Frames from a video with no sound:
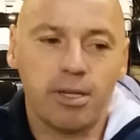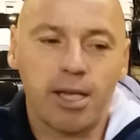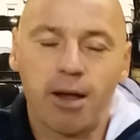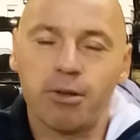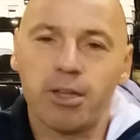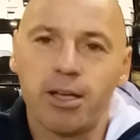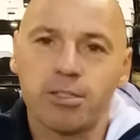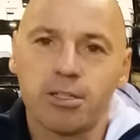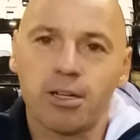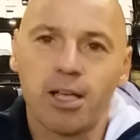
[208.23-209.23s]
carry that
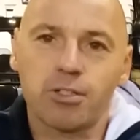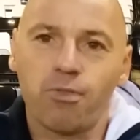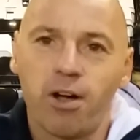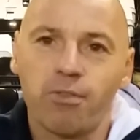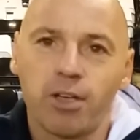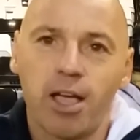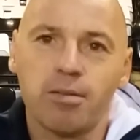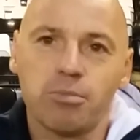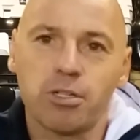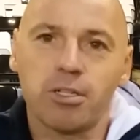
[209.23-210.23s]
into the next 5
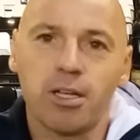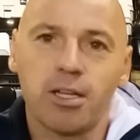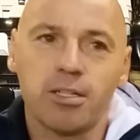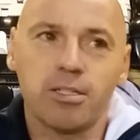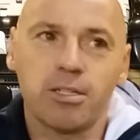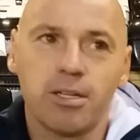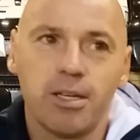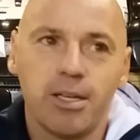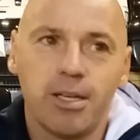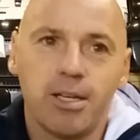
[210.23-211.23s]
games, and
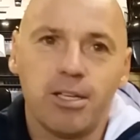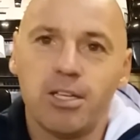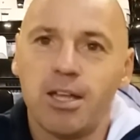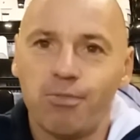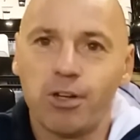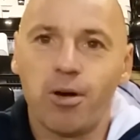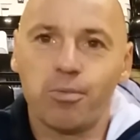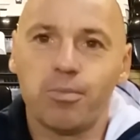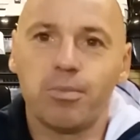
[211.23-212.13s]
you never know.